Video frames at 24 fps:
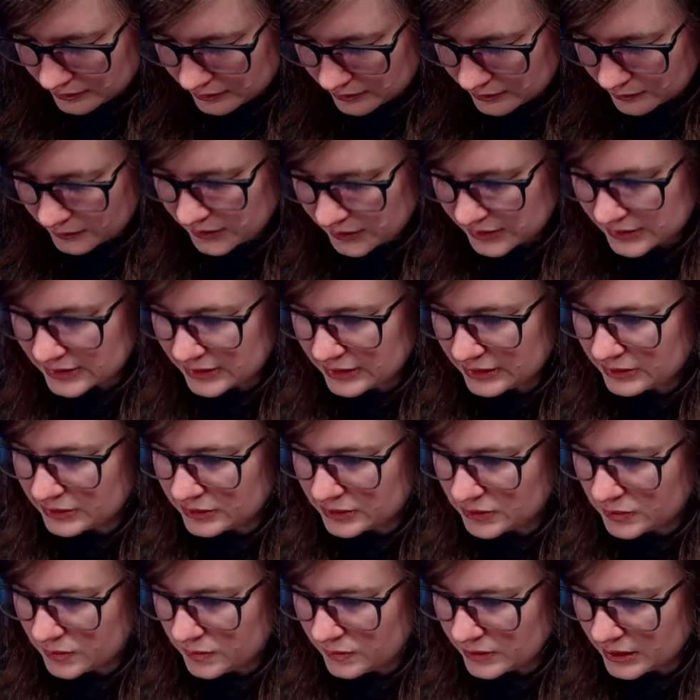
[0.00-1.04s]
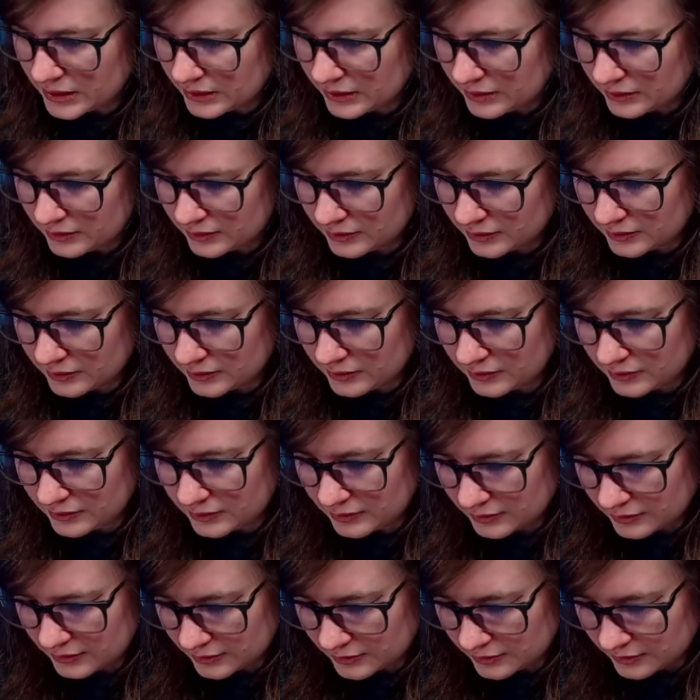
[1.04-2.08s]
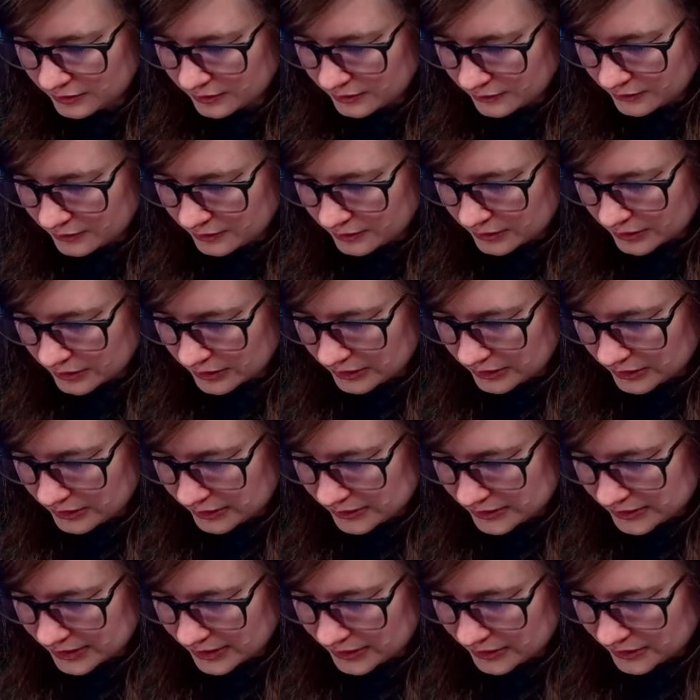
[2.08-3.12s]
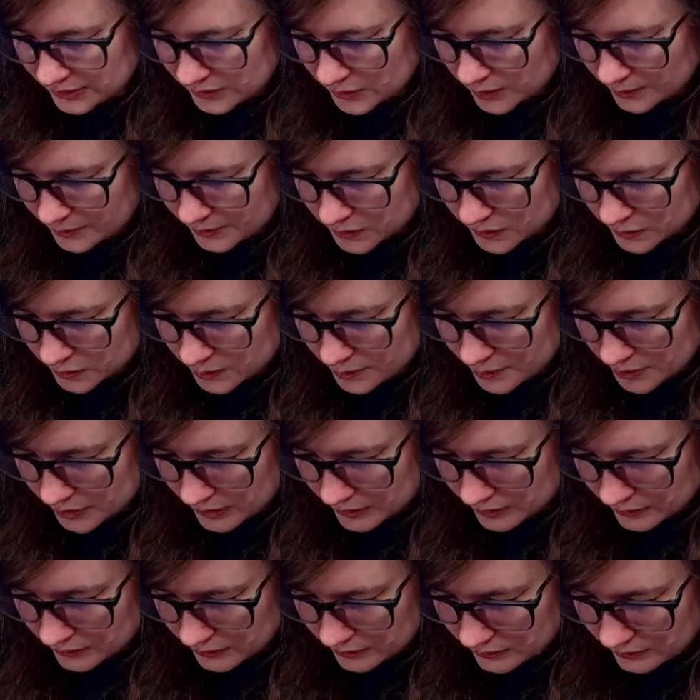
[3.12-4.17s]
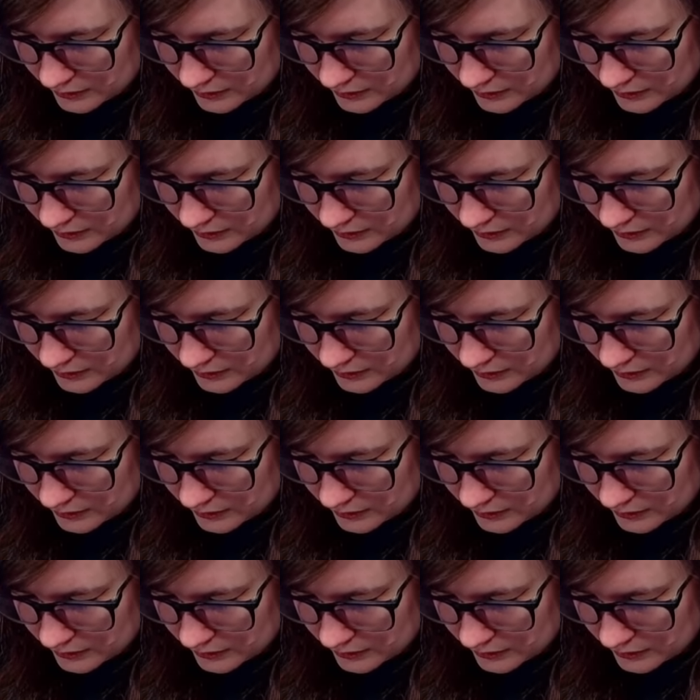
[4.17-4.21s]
Excited to do that. And excited to swap this room around.